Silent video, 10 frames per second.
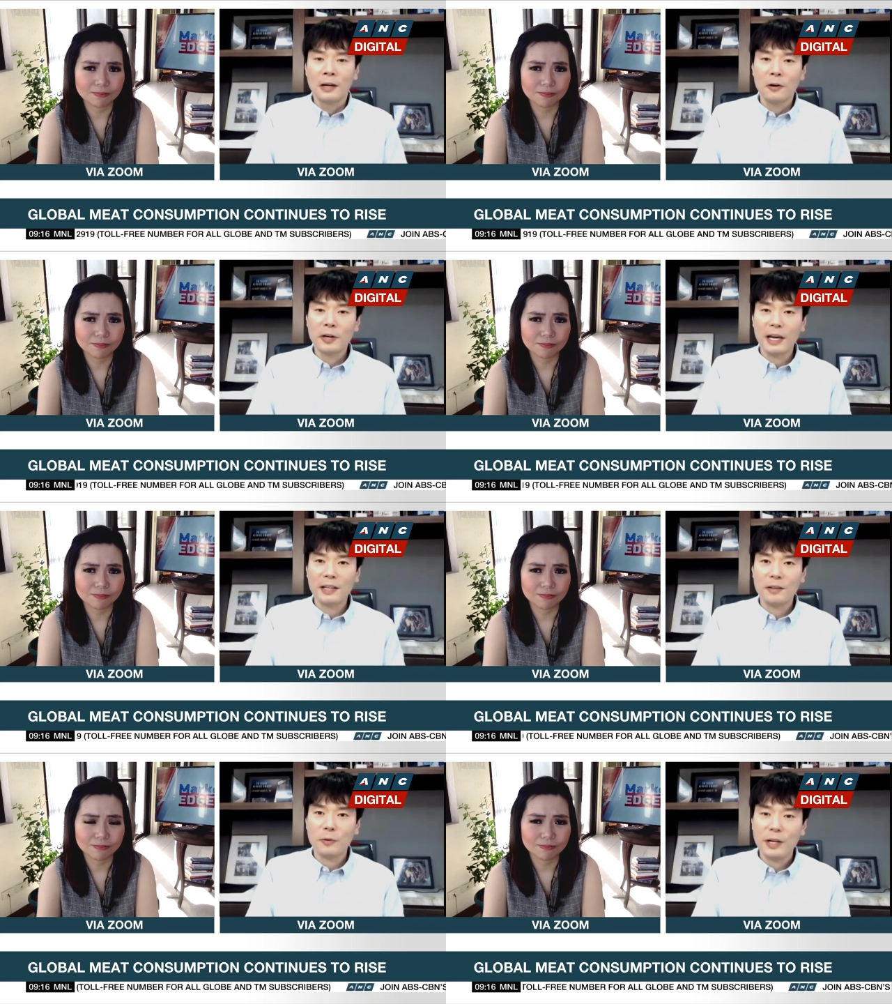
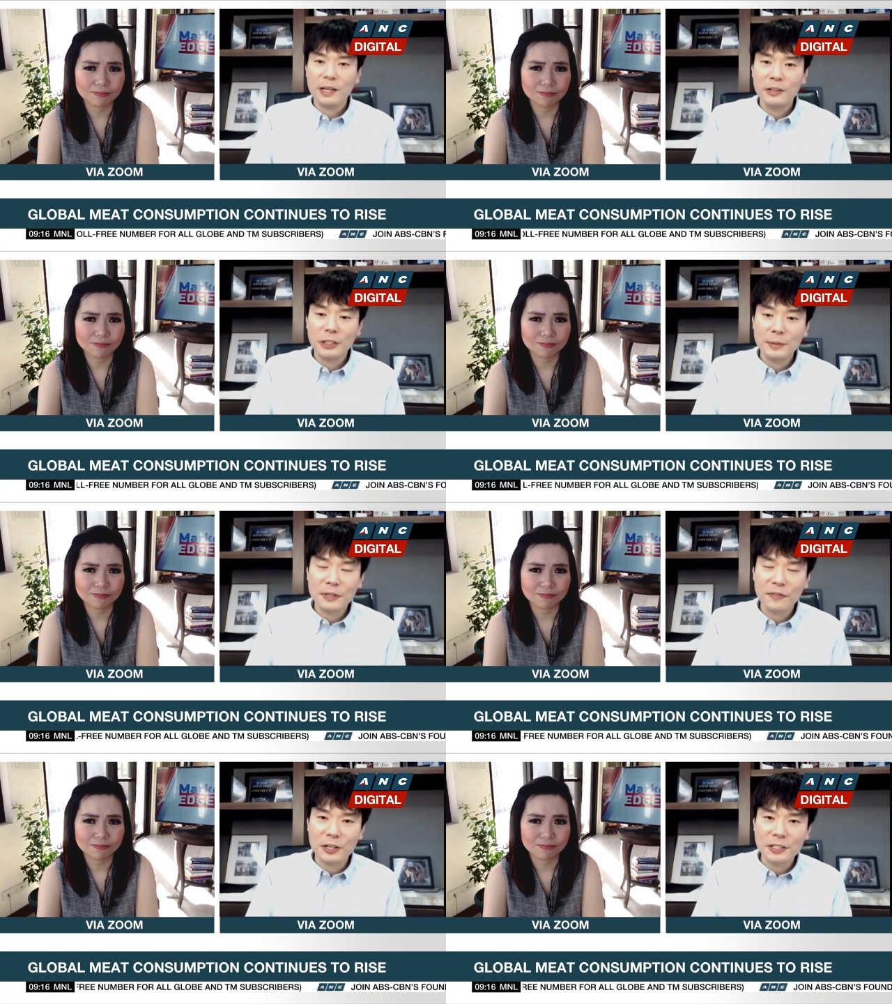Speaker 1: Okay, in terms
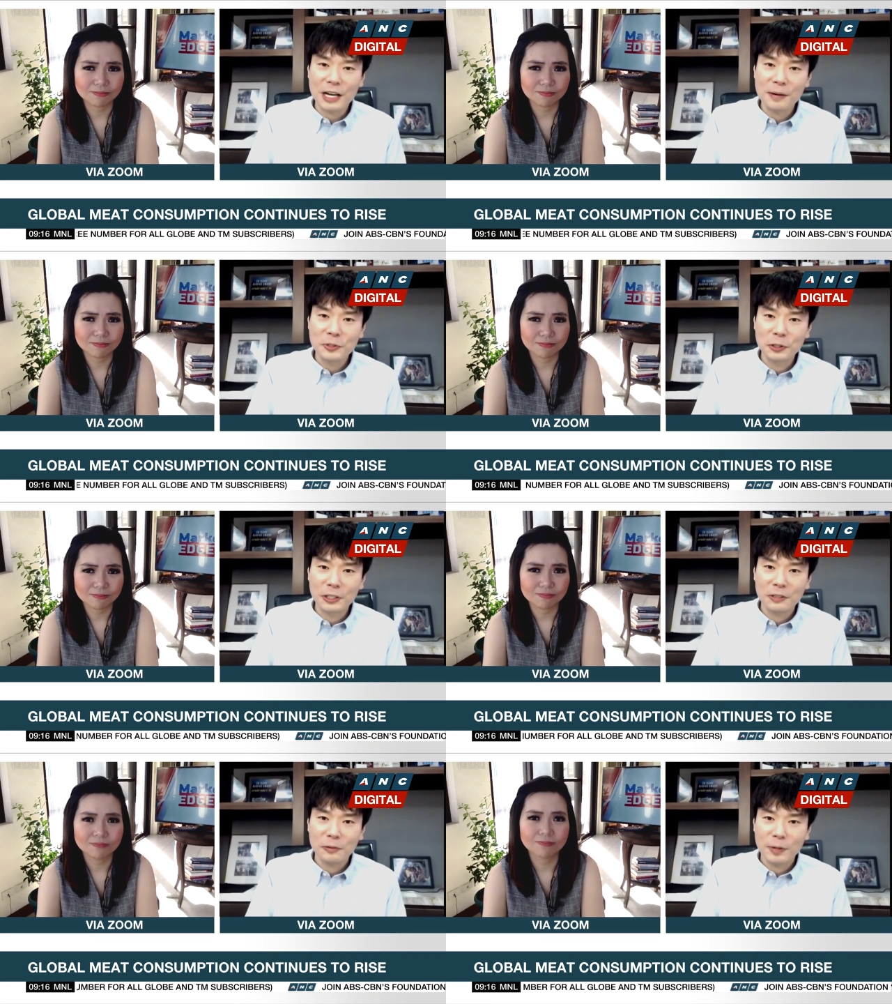of
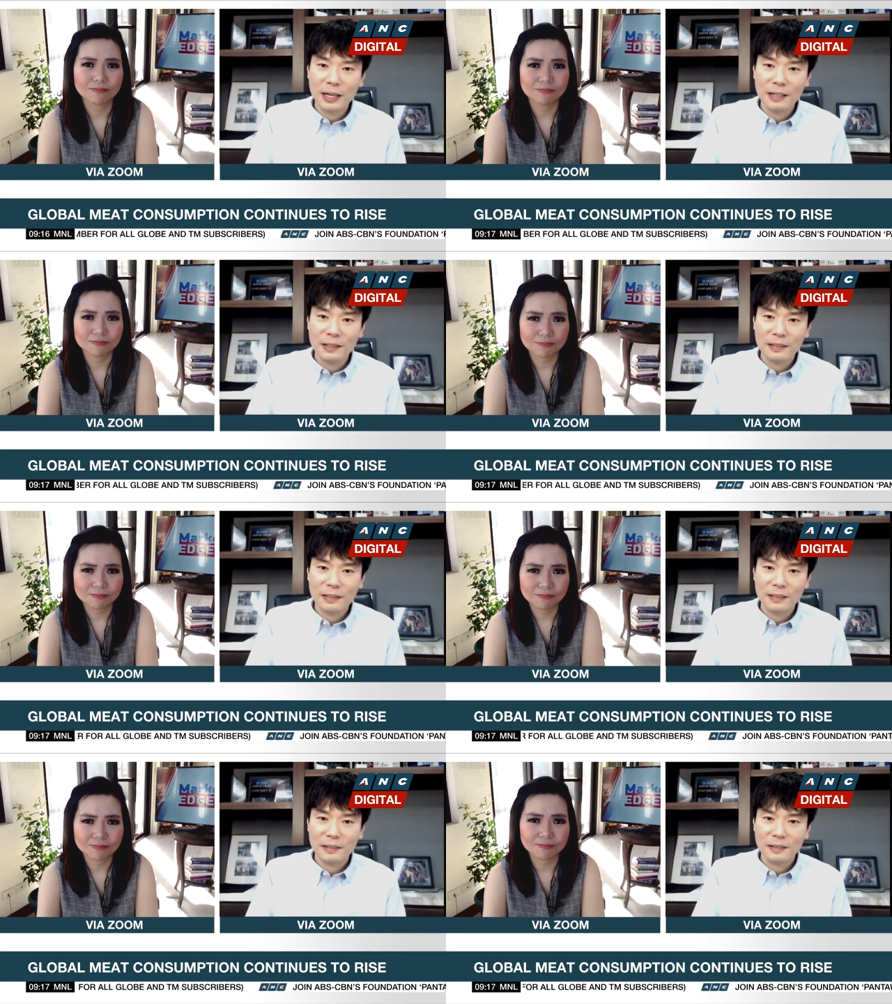consumption, well,
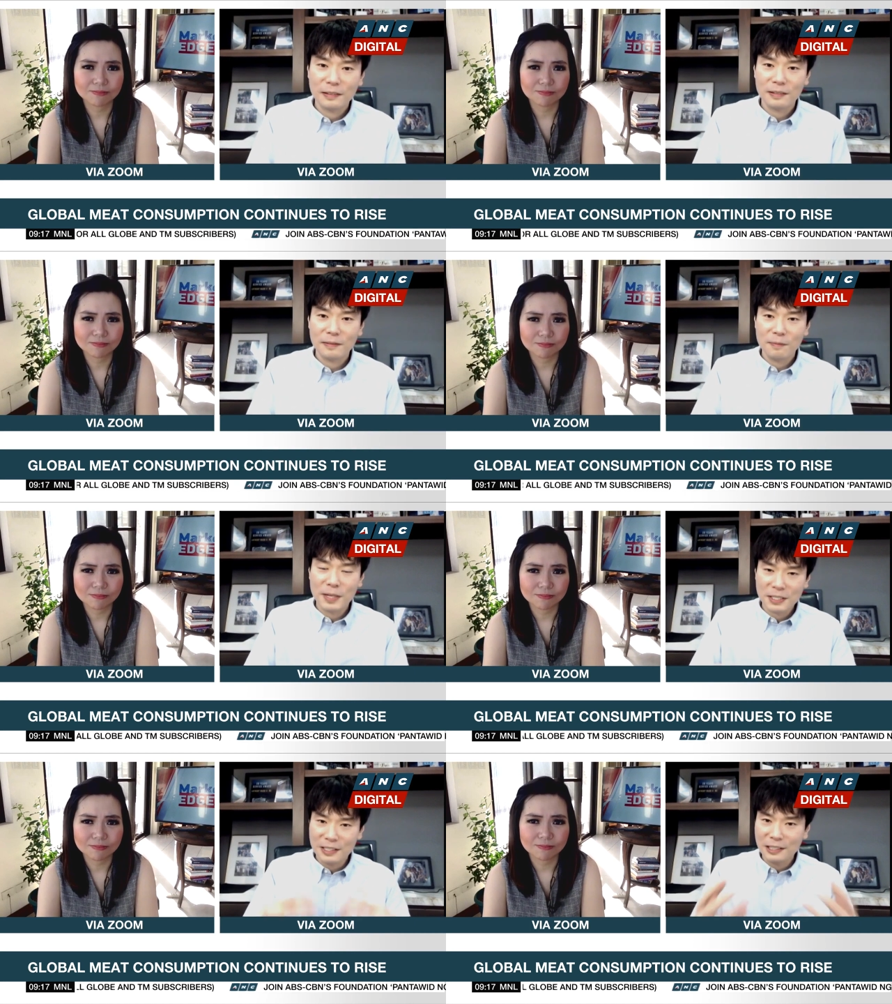
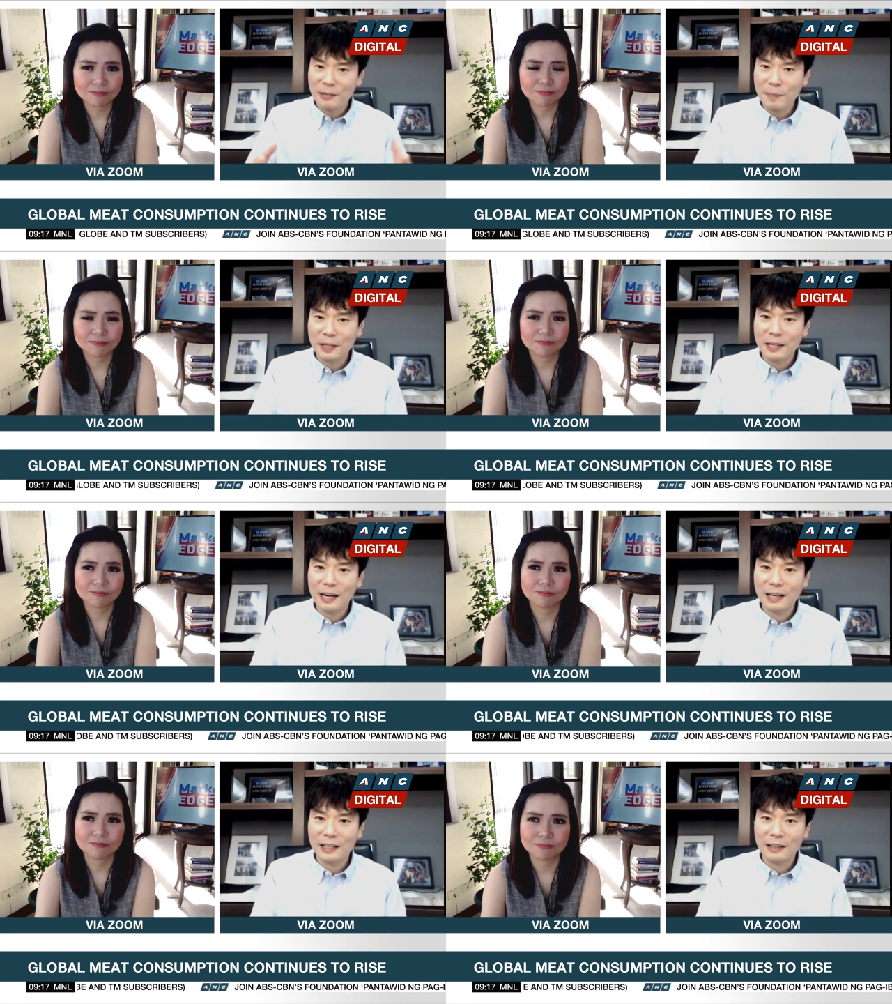mas nagtipid
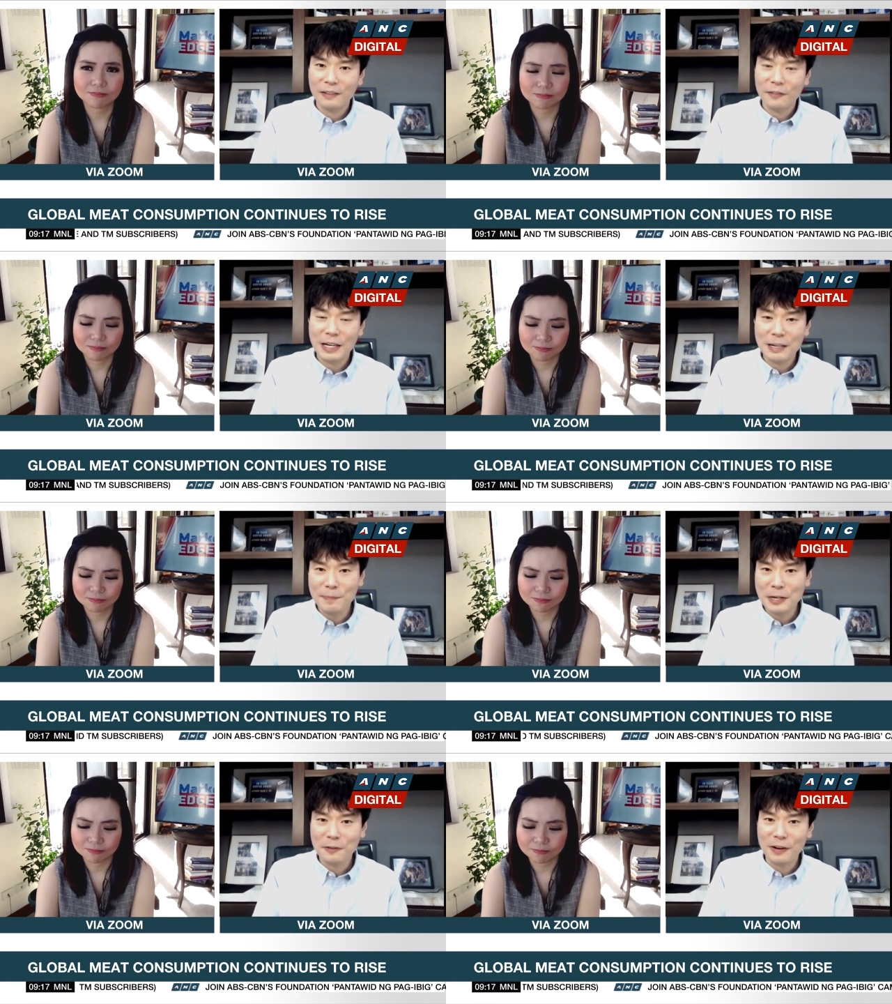ang
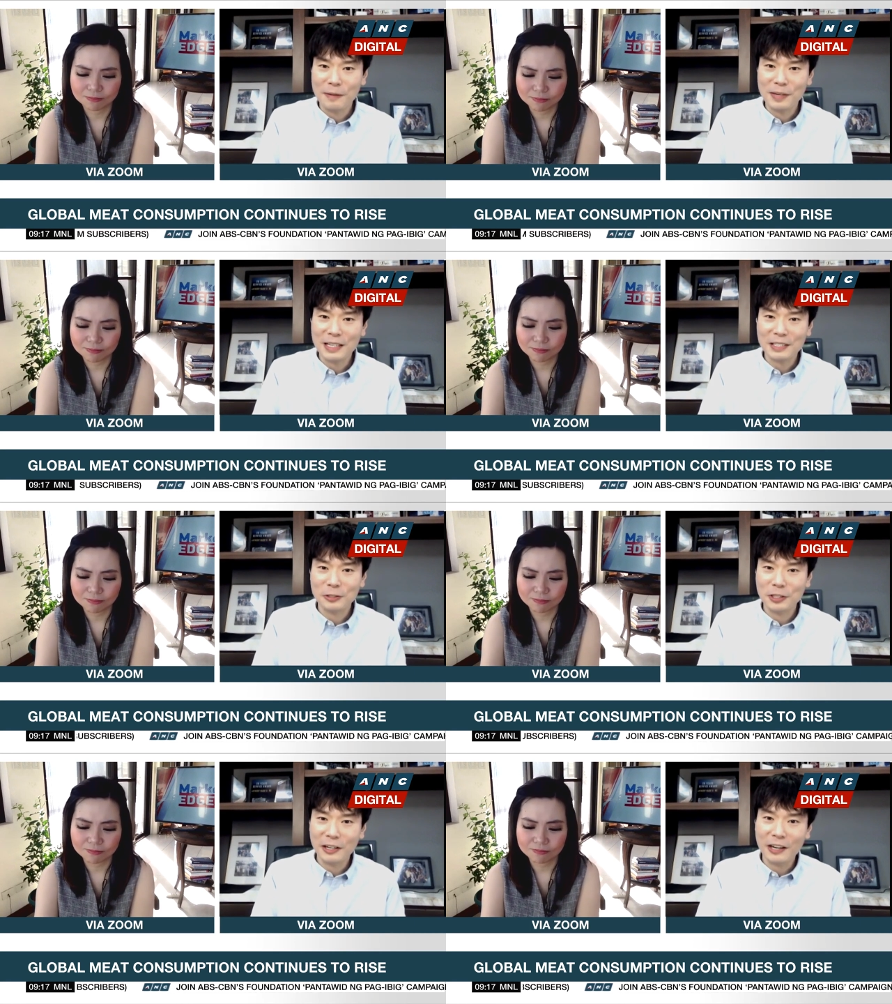Filipino family.
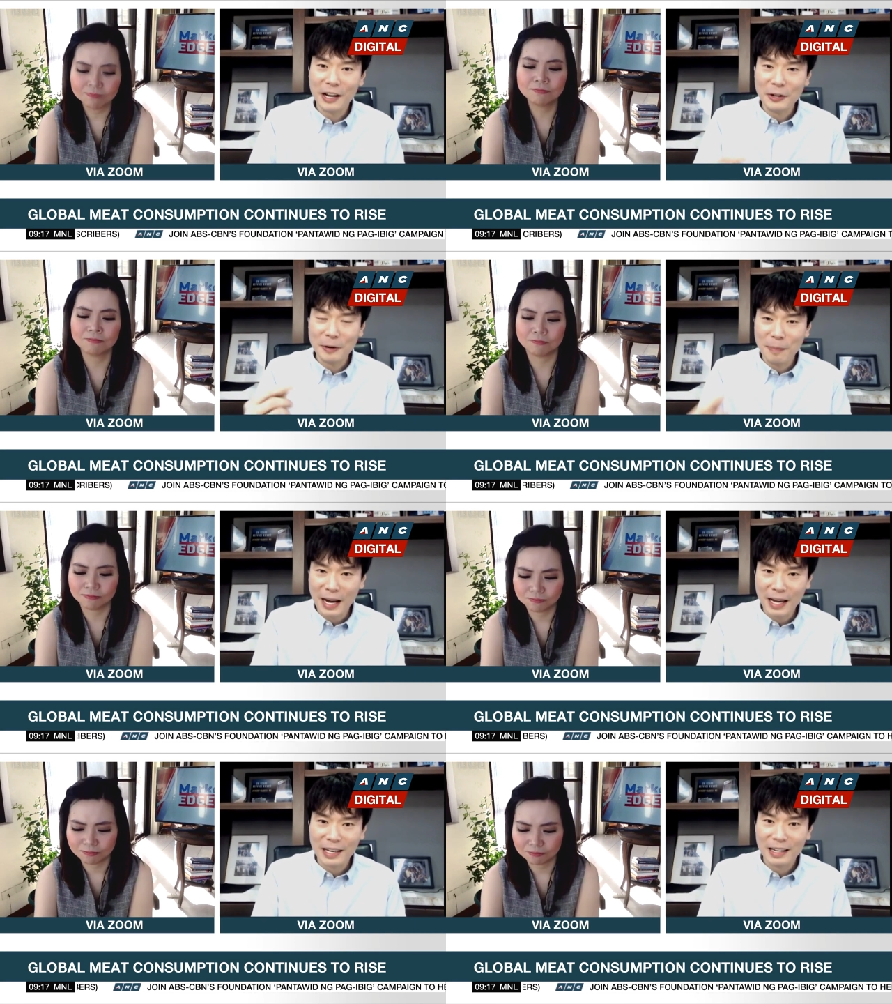So they'd rather mm.
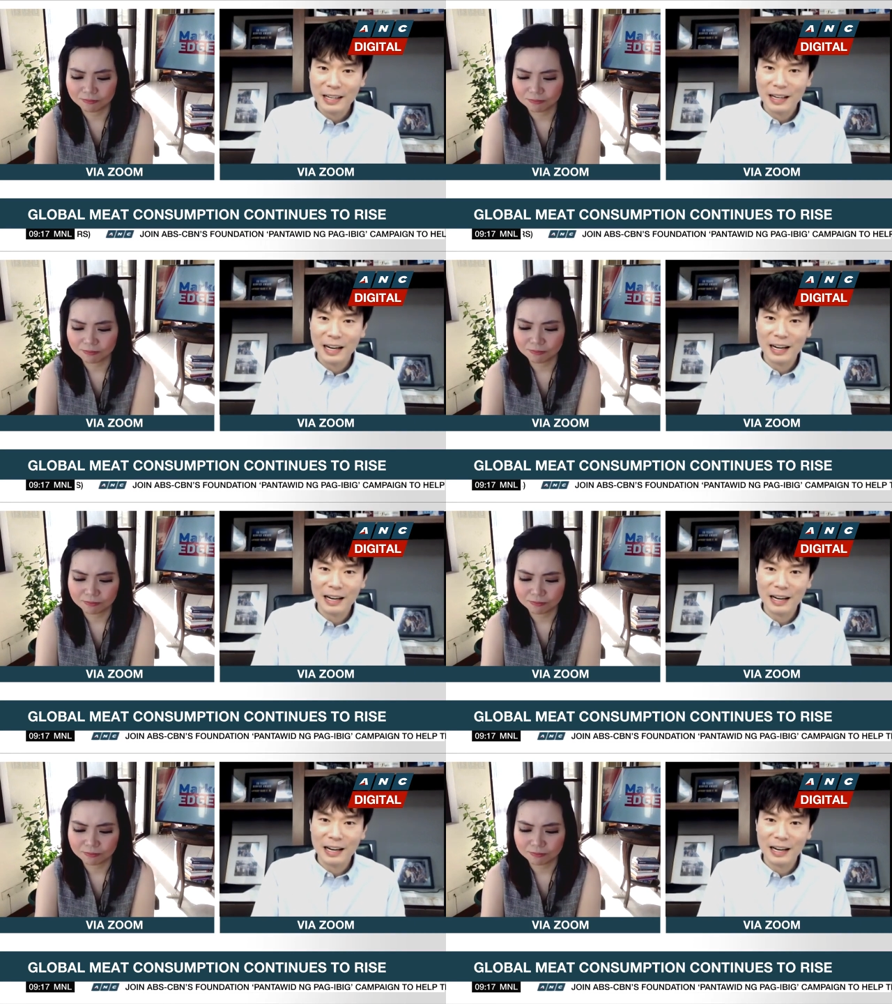buy uh,